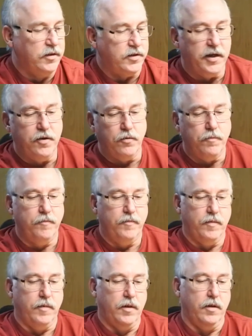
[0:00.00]
So anywho,
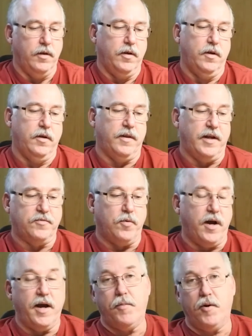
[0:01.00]
that's
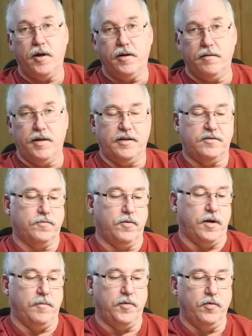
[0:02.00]
why I bought it. That's
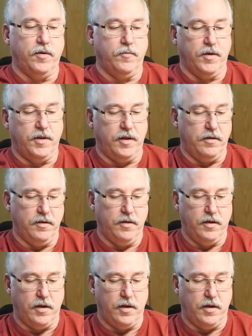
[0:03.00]
what I'm doing with it.